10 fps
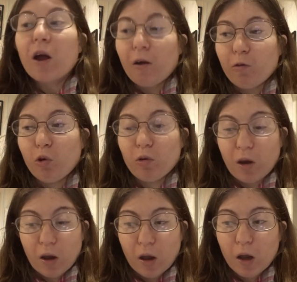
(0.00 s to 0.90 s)
if you
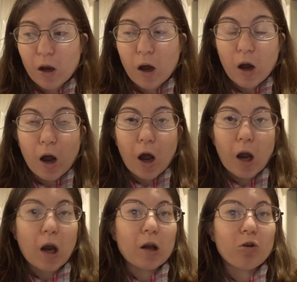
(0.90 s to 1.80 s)
did
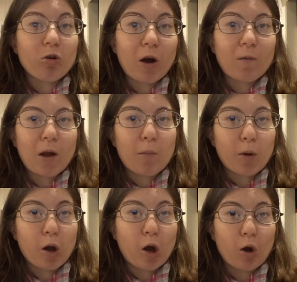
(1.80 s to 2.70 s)
and subscribe down
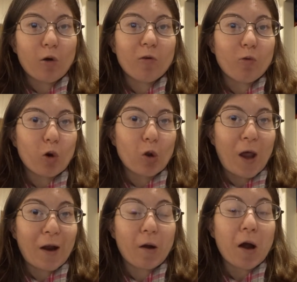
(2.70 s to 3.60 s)
below for
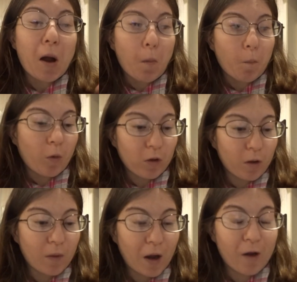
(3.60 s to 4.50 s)
like what's
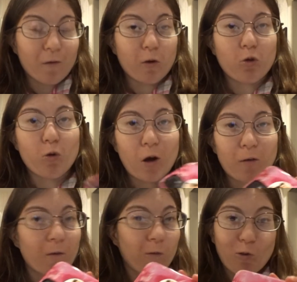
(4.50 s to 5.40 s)
on my iPhone 12
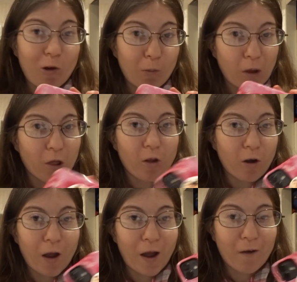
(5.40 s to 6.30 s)
if you want me
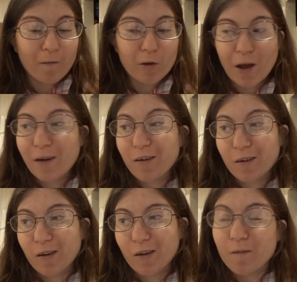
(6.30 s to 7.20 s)
looking out for that.
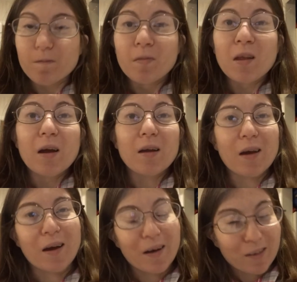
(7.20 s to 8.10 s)
So
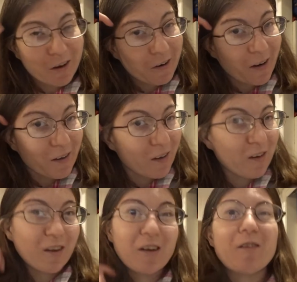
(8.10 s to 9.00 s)
yeah, I'll talk to you guys in
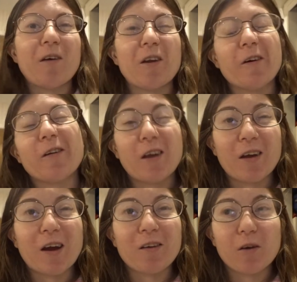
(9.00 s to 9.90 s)
another video. Thank
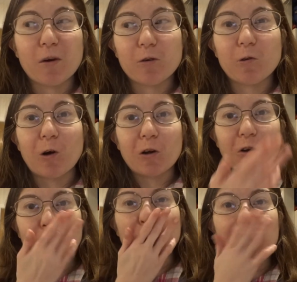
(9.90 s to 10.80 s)
you guys so much for
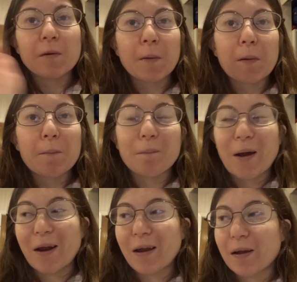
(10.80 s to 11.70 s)
watching.
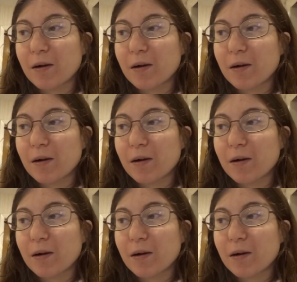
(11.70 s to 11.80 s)
Bye.